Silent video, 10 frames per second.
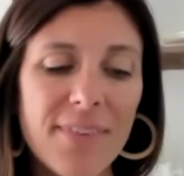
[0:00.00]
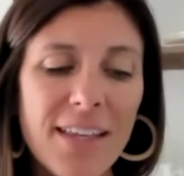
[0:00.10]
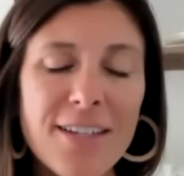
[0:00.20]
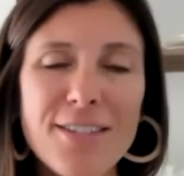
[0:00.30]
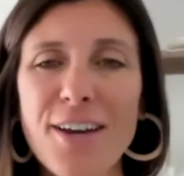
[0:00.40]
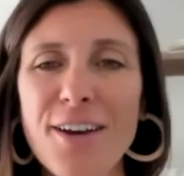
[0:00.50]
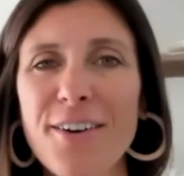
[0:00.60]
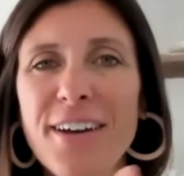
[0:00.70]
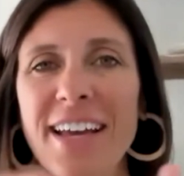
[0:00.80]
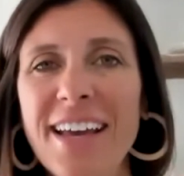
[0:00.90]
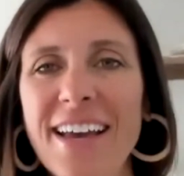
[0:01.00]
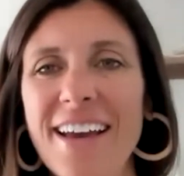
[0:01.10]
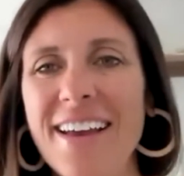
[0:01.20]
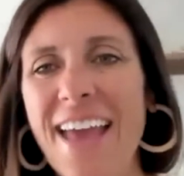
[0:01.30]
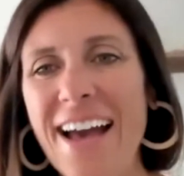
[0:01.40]
So
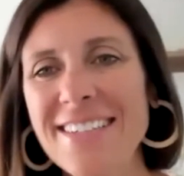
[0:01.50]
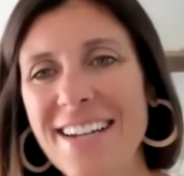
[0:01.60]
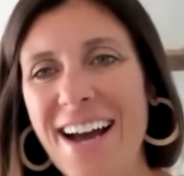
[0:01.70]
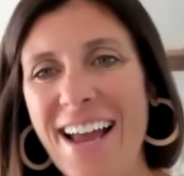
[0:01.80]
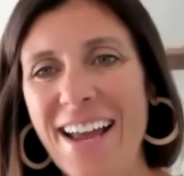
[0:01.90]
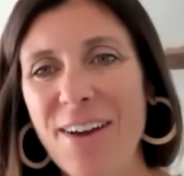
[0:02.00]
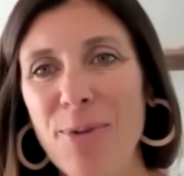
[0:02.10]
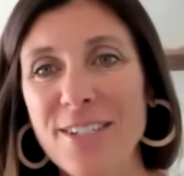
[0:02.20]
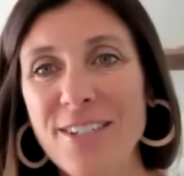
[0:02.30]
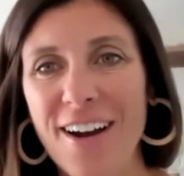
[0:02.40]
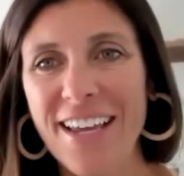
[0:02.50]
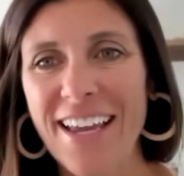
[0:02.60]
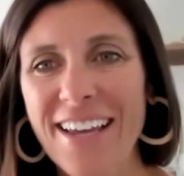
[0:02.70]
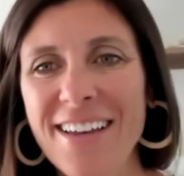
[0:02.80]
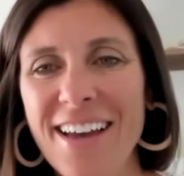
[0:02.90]
Cass and I were
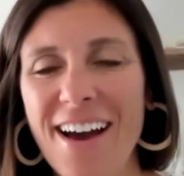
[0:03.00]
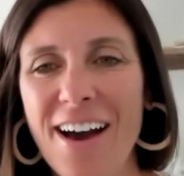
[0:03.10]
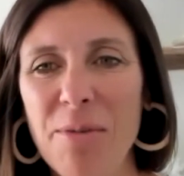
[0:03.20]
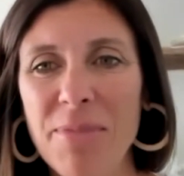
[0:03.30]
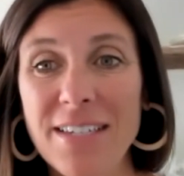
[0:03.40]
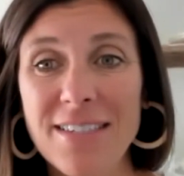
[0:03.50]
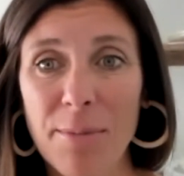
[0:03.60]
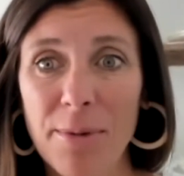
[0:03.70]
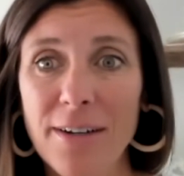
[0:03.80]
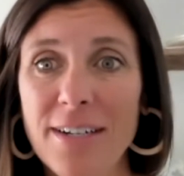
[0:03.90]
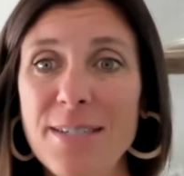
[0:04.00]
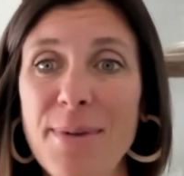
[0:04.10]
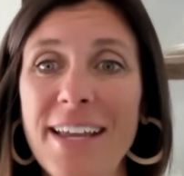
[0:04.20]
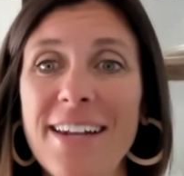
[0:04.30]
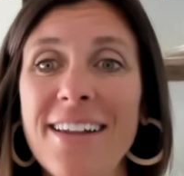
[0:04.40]
talking. This summer has
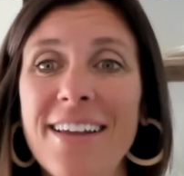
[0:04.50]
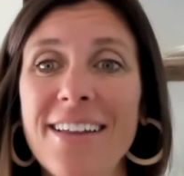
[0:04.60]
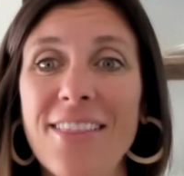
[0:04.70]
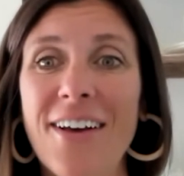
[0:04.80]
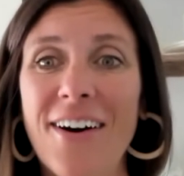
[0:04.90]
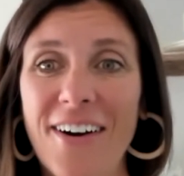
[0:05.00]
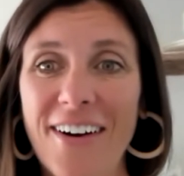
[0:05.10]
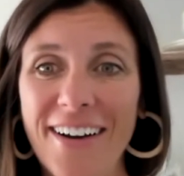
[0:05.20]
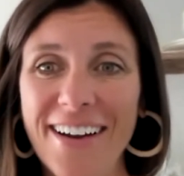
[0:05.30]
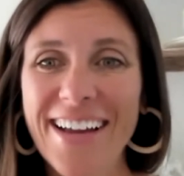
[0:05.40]
been long,